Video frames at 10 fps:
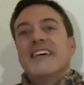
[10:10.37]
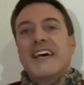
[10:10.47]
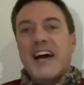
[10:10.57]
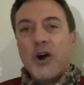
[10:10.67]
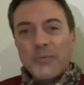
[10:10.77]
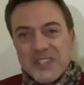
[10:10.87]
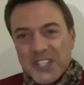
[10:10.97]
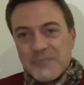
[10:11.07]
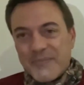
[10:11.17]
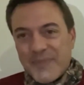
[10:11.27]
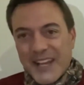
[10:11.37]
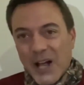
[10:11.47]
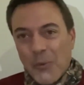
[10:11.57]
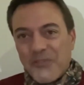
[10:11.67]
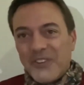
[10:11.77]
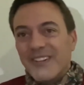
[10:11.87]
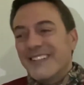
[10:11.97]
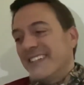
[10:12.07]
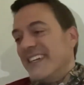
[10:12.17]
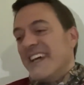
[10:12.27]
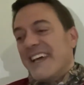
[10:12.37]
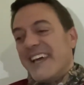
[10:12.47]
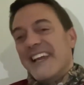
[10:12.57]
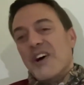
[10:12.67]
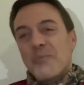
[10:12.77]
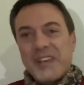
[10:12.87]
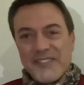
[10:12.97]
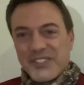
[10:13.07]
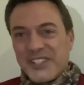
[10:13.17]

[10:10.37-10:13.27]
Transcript: I hope this has been helpful, and I hope you have a good